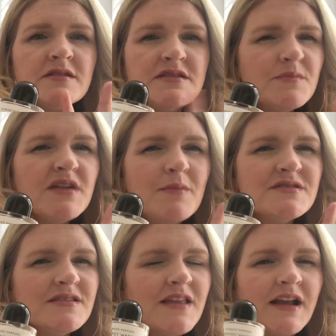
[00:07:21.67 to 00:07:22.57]

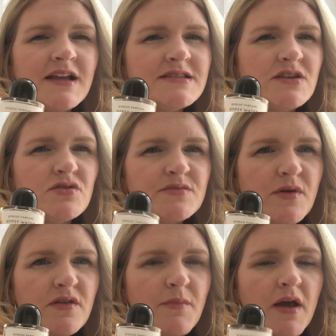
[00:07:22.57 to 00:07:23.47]
sometimes, like I said, you'll smell
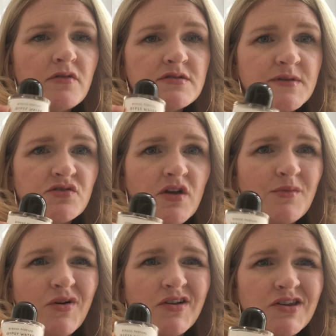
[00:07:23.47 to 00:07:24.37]
it in the bottle, it smells
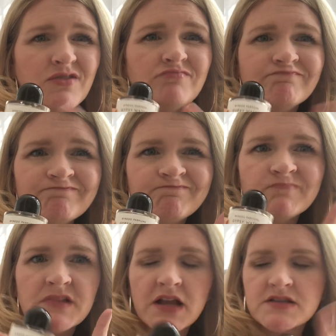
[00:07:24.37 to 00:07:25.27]
incredible on you,
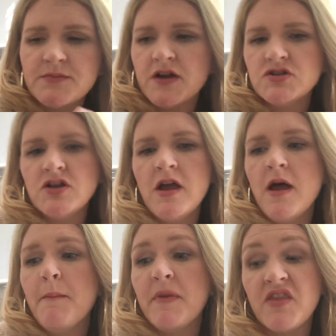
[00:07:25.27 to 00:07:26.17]
not so much.
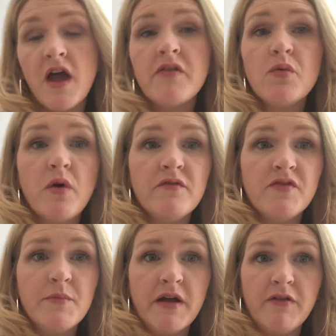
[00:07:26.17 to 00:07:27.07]
But the other one
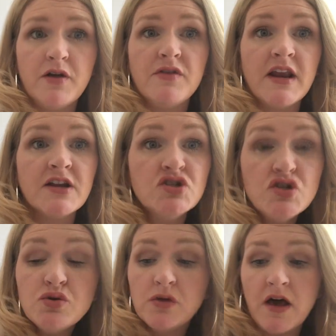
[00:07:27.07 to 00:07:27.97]
from Byredo that I
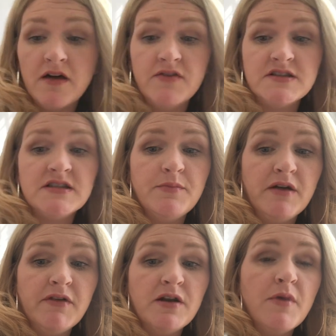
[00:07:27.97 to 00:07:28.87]
do love is the
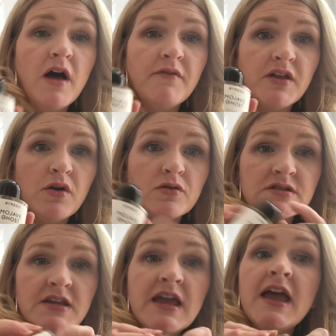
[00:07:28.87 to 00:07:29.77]
Byredo Mojave
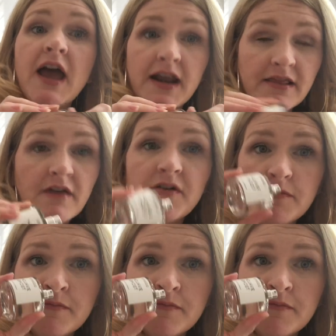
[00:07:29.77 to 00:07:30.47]
Ghost. And I love,